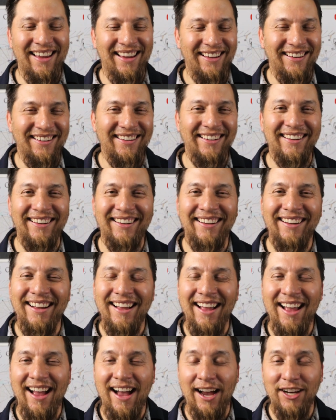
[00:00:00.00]
And uh,
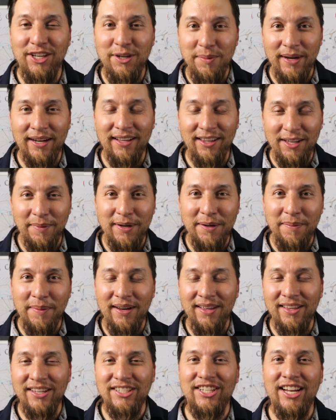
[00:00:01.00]
I do make a little bit of
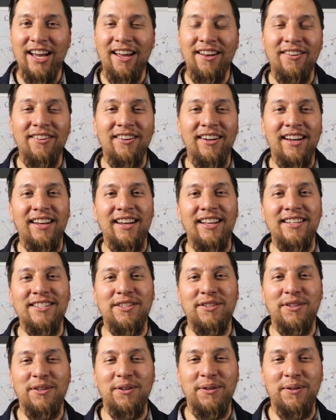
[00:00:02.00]
money on this channel, and
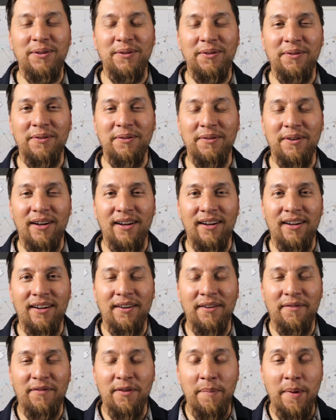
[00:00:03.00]
it's through
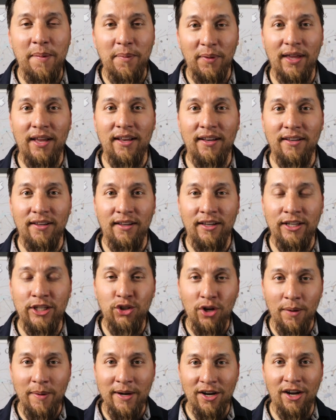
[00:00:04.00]
uh, from people that
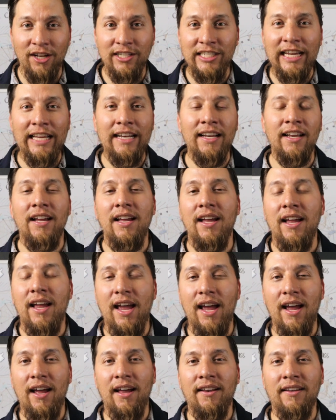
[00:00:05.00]
enjoy my content
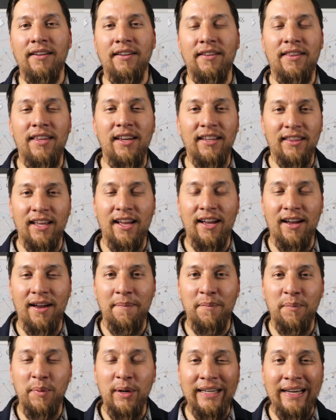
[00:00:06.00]
and think that
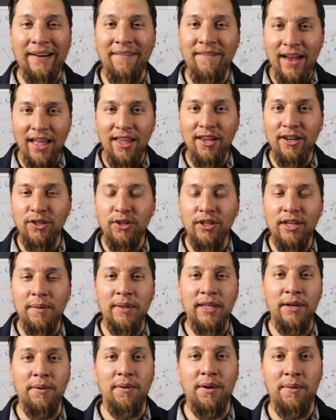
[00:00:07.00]
I'm bringing value to
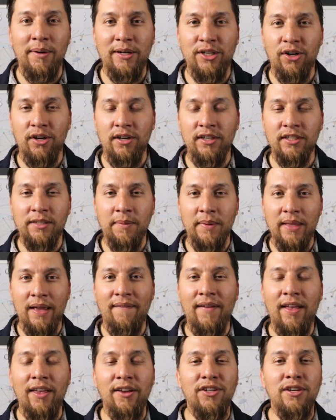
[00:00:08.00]
them, and they want to return some of
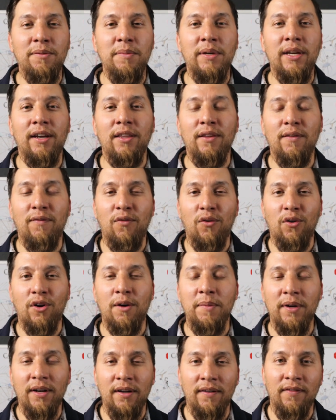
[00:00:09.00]
that value to me in the
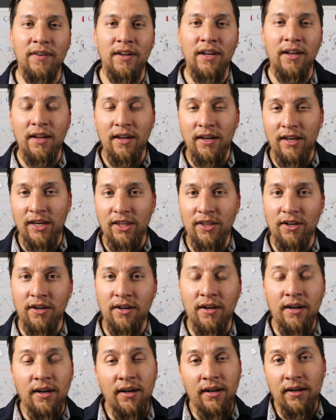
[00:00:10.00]
form of
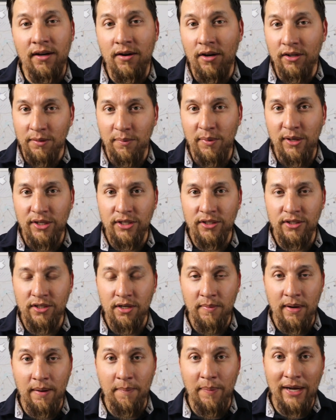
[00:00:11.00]
either contributions
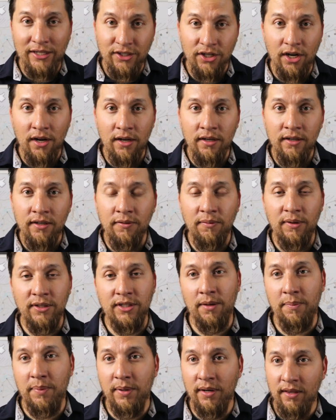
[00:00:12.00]
to my Patreon,
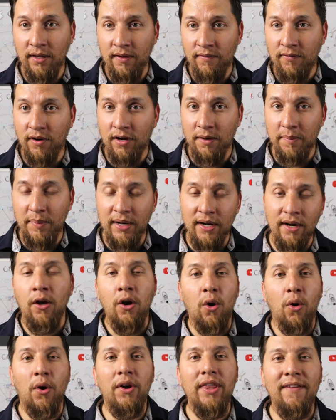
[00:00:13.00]
which I'll put a link for up here,
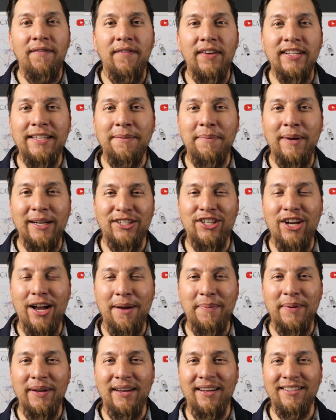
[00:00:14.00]
or they visit my
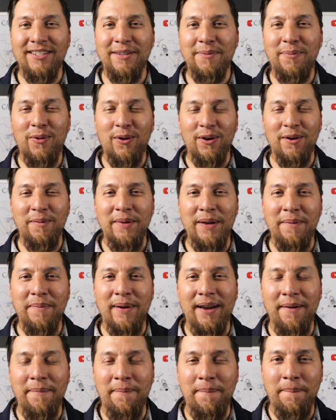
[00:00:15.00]
shop and support me
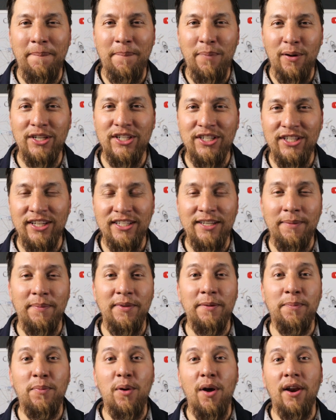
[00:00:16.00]
by purchasing some
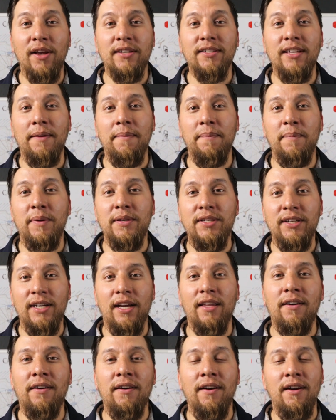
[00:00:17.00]
of the products I put
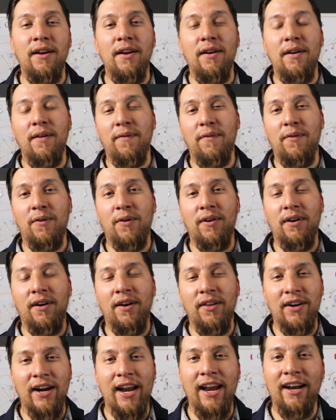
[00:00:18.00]
together for
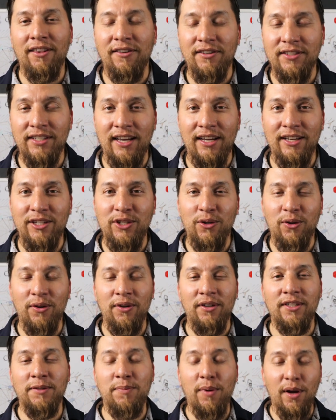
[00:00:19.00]
other anglers that
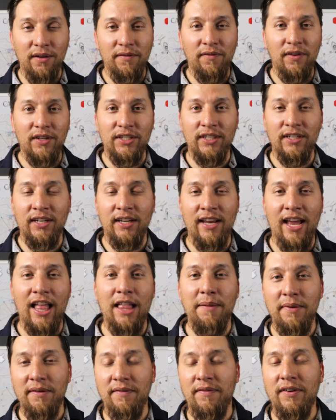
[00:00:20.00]
enjoy spotty fishing and
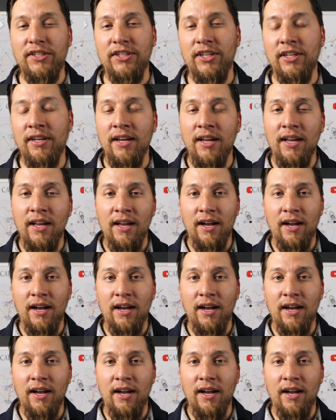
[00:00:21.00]
halibut fishing.